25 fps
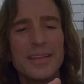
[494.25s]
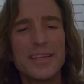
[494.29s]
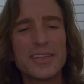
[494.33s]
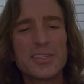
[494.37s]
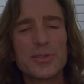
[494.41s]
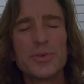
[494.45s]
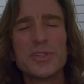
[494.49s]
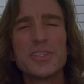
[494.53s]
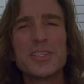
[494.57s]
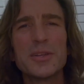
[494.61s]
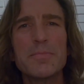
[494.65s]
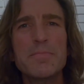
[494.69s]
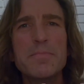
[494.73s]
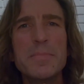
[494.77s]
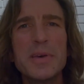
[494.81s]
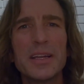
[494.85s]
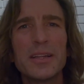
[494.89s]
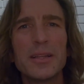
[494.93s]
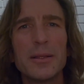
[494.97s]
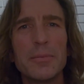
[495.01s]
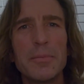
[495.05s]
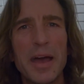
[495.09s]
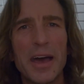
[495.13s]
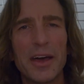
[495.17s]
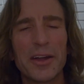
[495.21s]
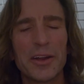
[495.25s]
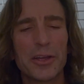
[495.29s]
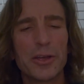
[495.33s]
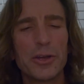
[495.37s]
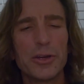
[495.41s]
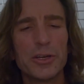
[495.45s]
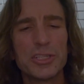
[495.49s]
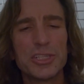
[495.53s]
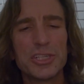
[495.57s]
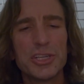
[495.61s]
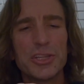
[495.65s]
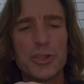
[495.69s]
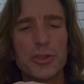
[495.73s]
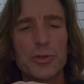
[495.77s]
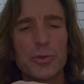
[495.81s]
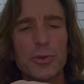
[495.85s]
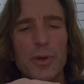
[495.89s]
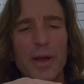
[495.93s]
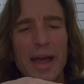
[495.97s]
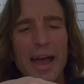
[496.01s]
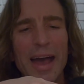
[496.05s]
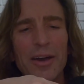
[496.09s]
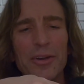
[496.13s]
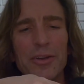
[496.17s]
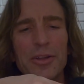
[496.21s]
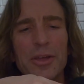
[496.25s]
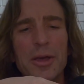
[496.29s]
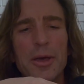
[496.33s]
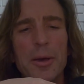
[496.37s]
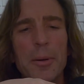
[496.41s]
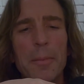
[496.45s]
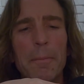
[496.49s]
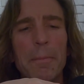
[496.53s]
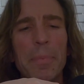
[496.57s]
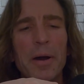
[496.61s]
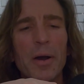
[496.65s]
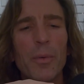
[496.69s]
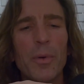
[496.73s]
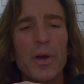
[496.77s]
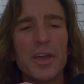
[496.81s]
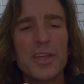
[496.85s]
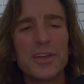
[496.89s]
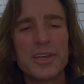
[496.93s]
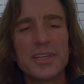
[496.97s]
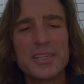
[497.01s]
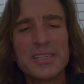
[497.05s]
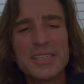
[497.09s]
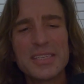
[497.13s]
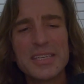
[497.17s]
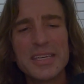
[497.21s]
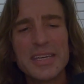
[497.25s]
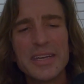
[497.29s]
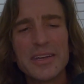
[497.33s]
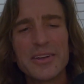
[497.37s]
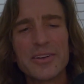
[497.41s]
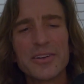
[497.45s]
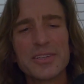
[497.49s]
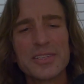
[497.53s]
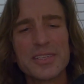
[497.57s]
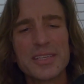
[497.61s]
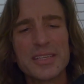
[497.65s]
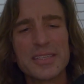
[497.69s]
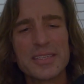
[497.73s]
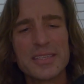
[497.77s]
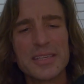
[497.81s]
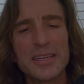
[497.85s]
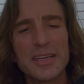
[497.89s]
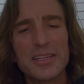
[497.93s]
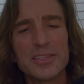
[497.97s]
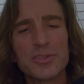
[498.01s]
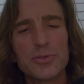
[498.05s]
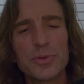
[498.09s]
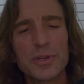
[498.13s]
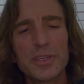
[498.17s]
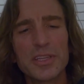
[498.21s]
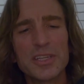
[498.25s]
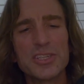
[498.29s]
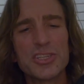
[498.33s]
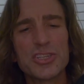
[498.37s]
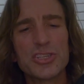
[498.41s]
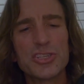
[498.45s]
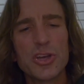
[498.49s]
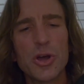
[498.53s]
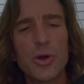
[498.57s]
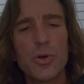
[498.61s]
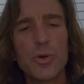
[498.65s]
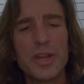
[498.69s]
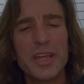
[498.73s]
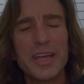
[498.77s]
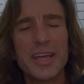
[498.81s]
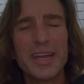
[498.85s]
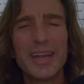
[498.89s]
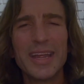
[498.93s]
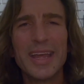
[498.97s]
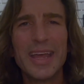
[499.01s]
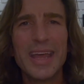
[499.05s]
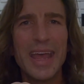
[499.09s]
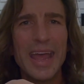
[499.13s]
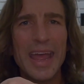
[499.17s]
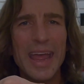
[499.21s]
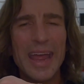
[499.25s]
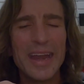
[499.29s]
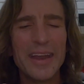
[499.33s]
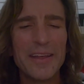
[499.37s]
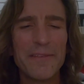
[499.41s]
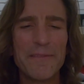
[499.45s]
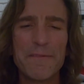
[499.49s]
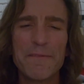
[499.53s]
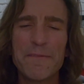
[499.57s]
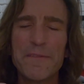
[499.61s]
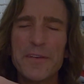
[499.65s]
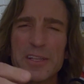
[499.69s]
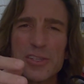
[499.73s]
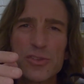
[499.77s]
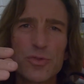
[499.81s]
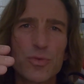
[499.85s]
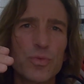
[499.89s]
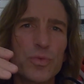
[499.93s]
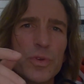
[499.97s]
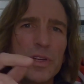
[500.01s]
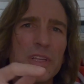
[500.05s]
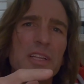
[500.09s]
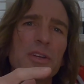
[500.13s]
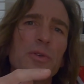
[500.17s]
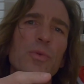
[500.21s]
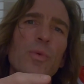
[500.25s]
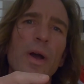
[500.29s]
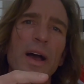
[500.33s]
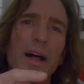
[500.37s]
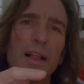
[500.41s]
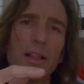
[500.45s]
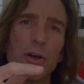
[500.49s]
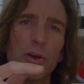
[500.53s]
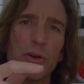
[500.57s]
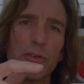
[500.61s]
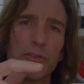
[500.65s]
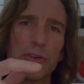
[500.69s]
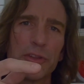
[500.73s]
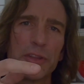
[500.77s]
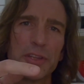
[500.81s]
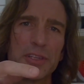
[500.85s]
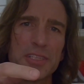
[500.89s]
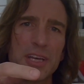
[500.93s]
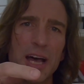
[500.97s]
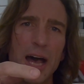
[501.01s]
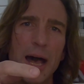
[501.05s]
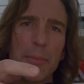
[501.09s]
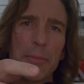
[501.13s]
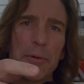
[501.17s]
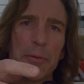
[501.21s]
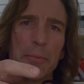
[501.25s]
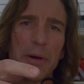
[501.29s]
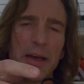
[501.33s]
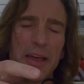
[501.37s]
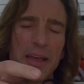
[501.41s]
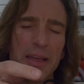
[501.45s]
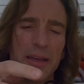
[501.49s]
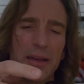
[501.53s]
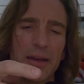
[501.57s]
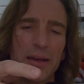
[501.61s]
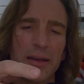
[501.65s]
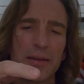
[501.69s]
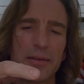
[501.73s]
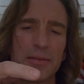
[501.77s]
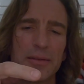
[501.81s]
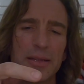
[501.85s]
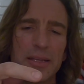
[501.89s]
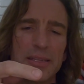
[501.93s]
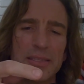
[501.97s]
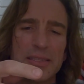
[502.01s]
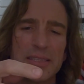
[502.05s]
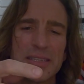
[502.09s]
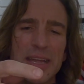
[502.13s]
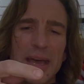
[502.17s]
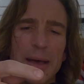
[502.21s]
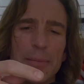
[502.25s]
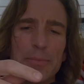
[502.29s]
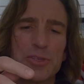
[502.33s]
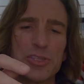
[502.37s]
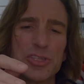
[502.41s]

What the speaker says: This one's a middle amount of cushion throughout, but what you can see here is it's really sewn in and it fits really well over the top of my instep.